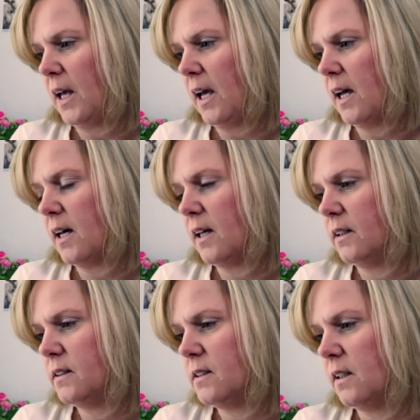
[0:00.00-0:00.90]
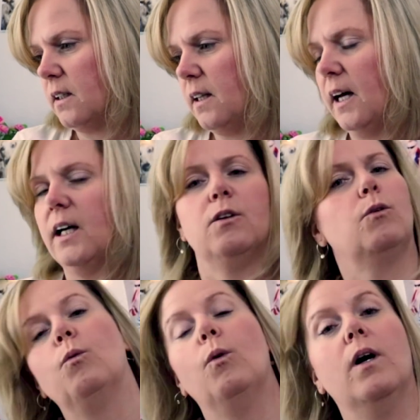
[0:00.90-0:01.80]
and that
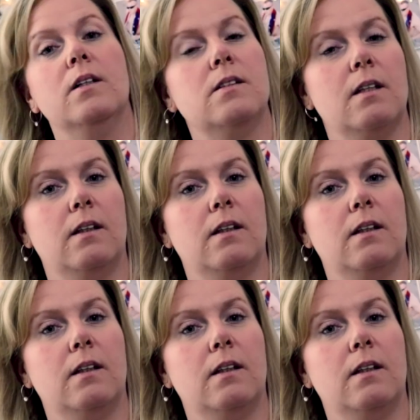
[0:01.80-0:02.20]
was